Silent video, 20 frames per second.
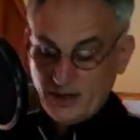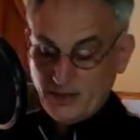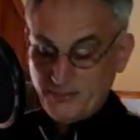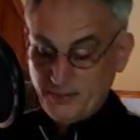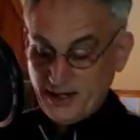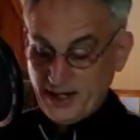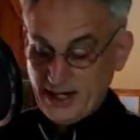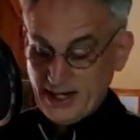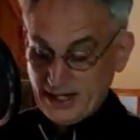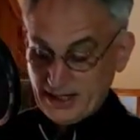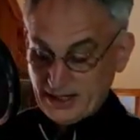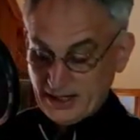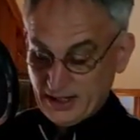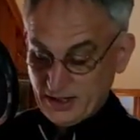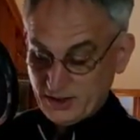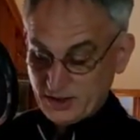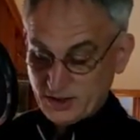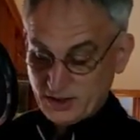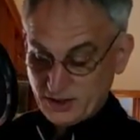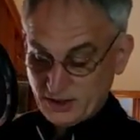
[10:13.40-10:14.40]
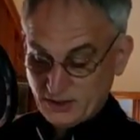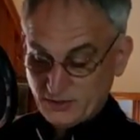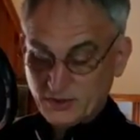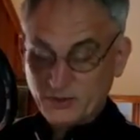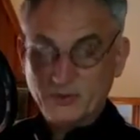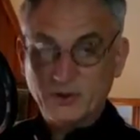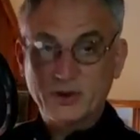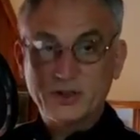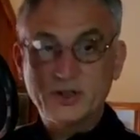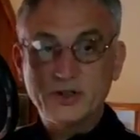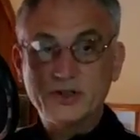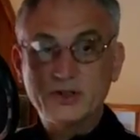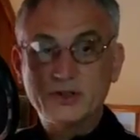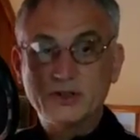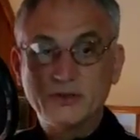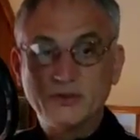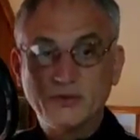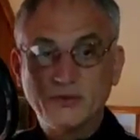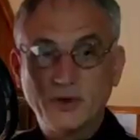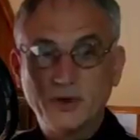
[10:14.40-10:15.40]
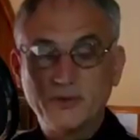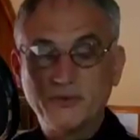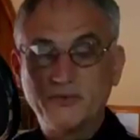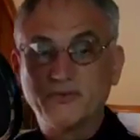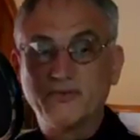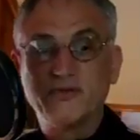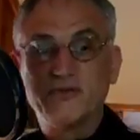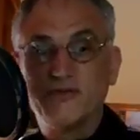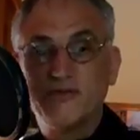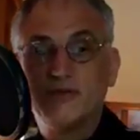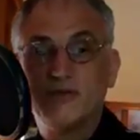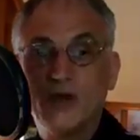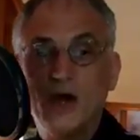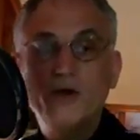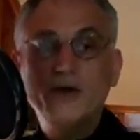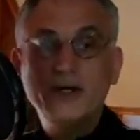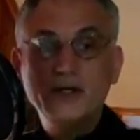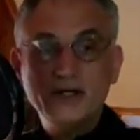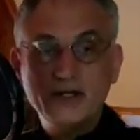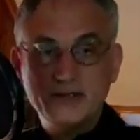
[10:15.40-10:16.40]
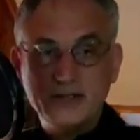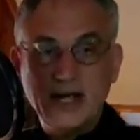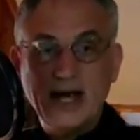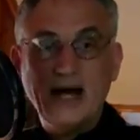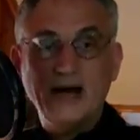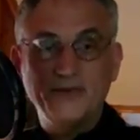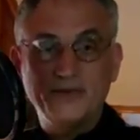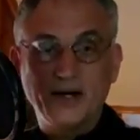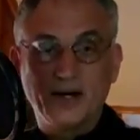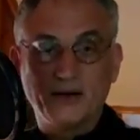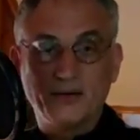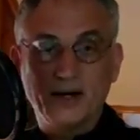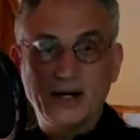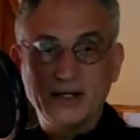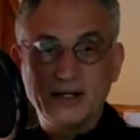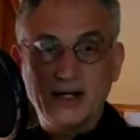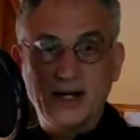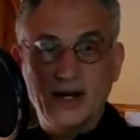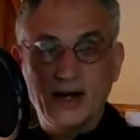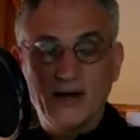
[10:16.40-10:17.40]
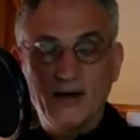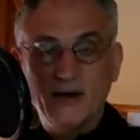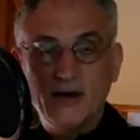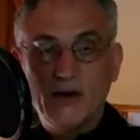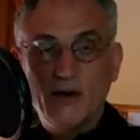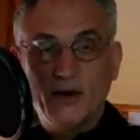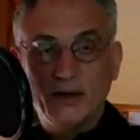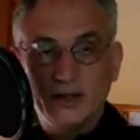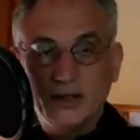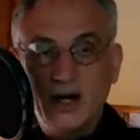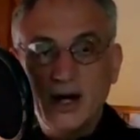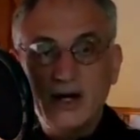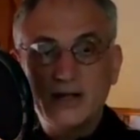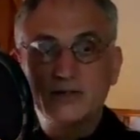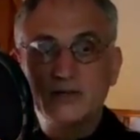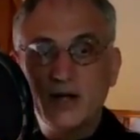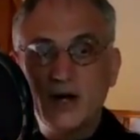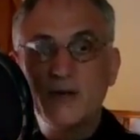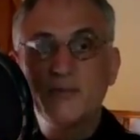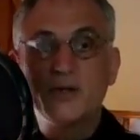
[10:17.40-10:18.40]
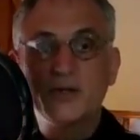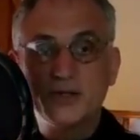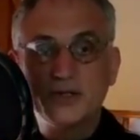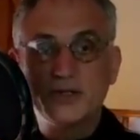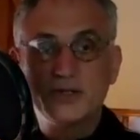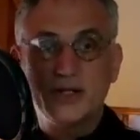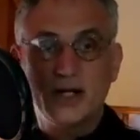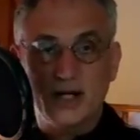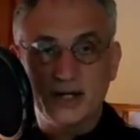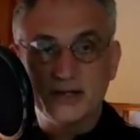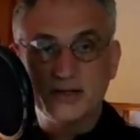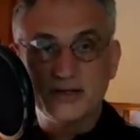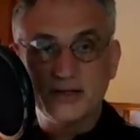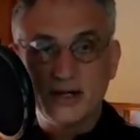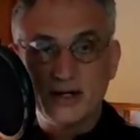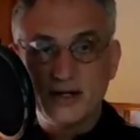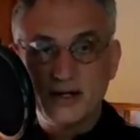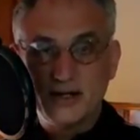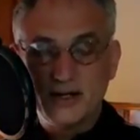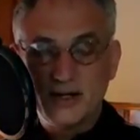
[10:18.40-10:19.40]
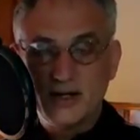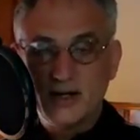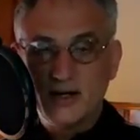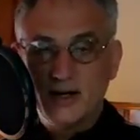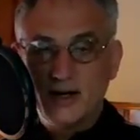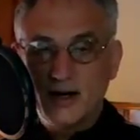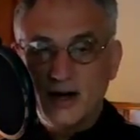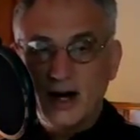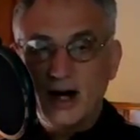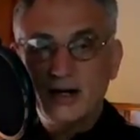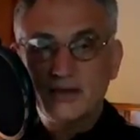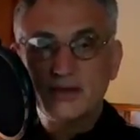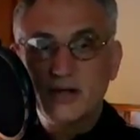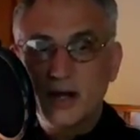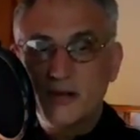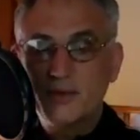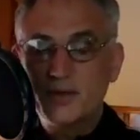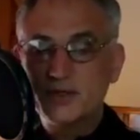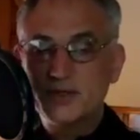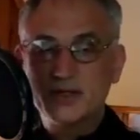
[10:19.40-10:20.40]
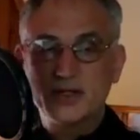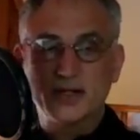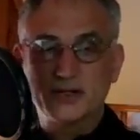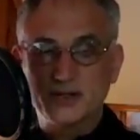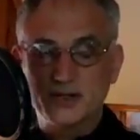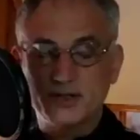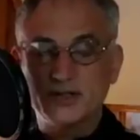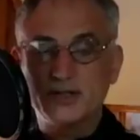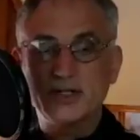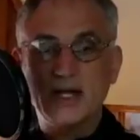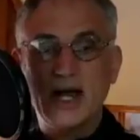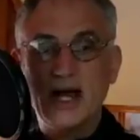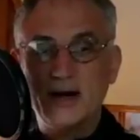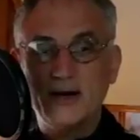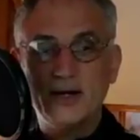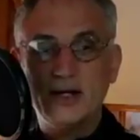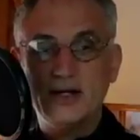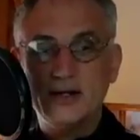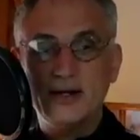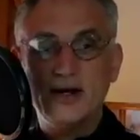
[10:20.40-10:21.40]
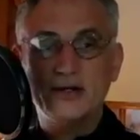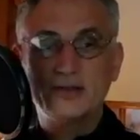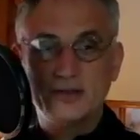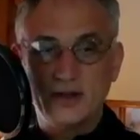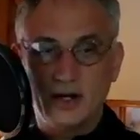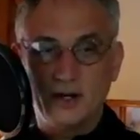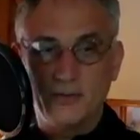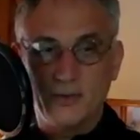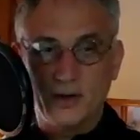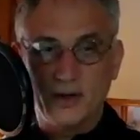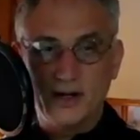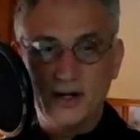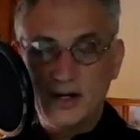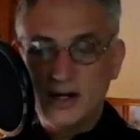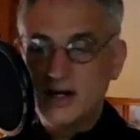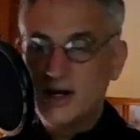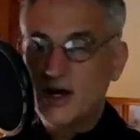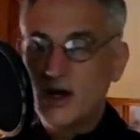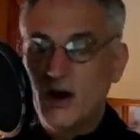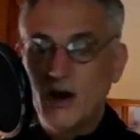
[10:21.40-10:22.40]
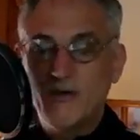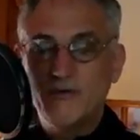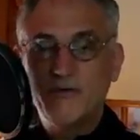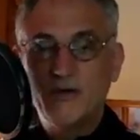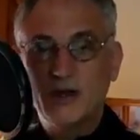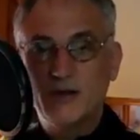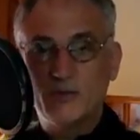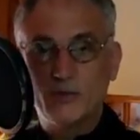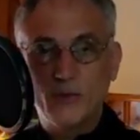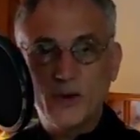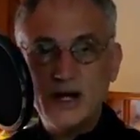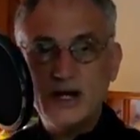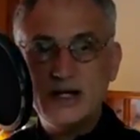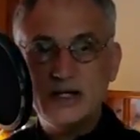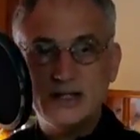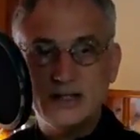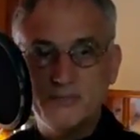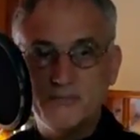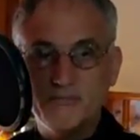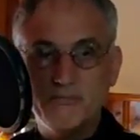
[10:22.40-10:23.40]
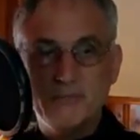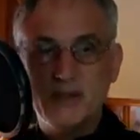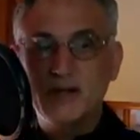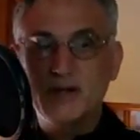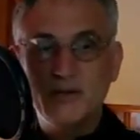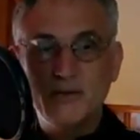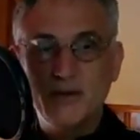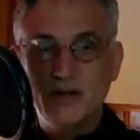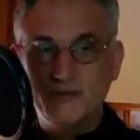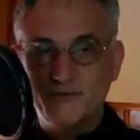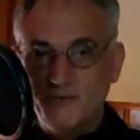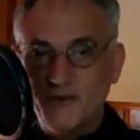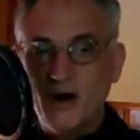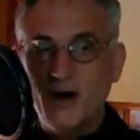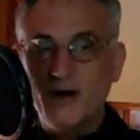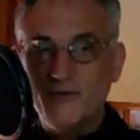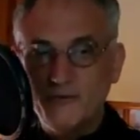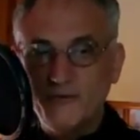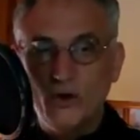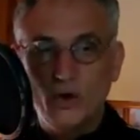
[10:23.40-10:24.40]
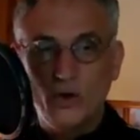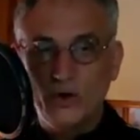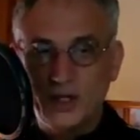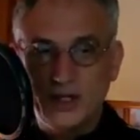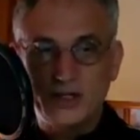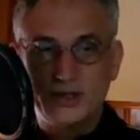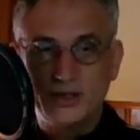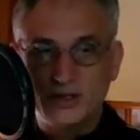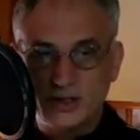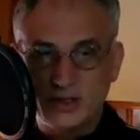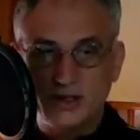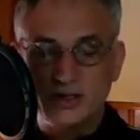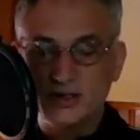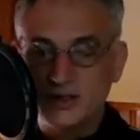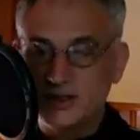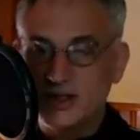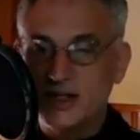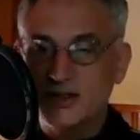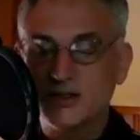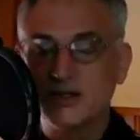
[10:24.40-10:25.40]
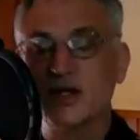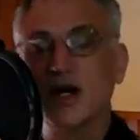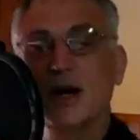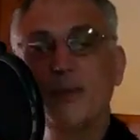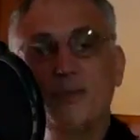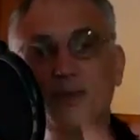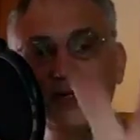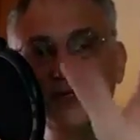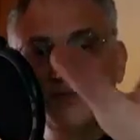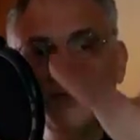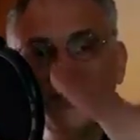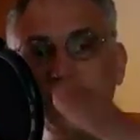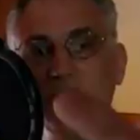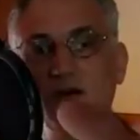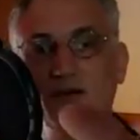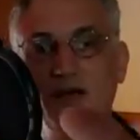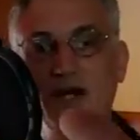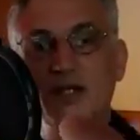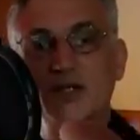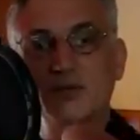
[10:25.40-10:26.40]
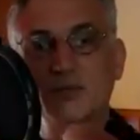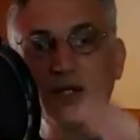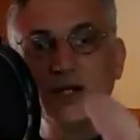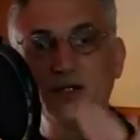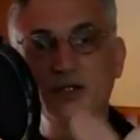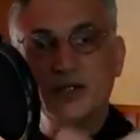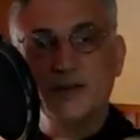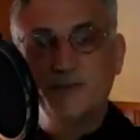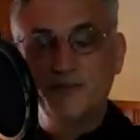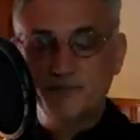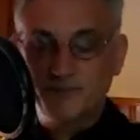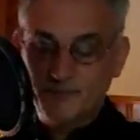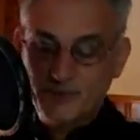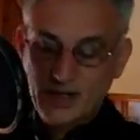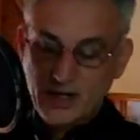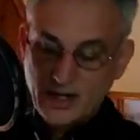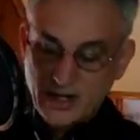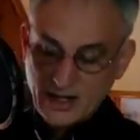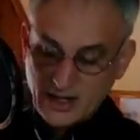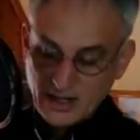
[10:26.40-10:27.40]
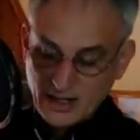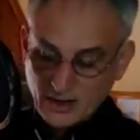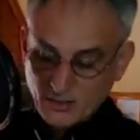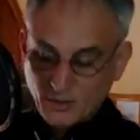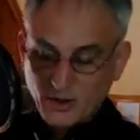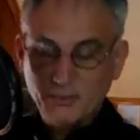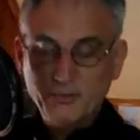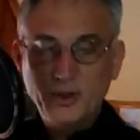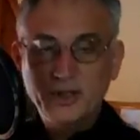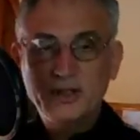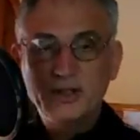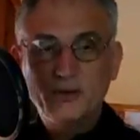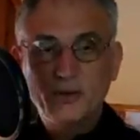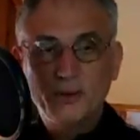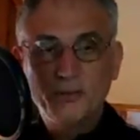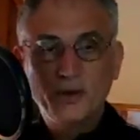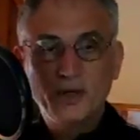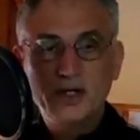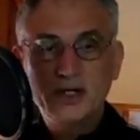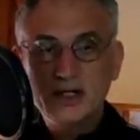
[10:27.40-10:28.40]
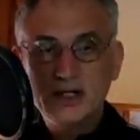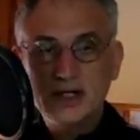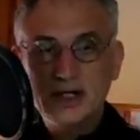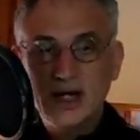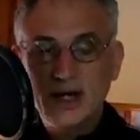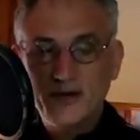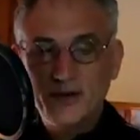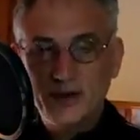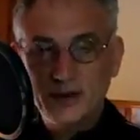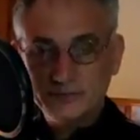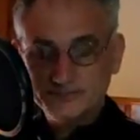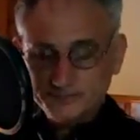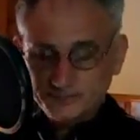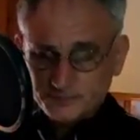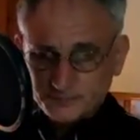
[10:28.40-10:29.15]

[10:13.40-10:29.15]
a package. We're floating this out there right now on October 6th. October 6th, a Saturday in October, hopefully right in the middle of fall foliage season up in the Finger Lakes region. We're putting together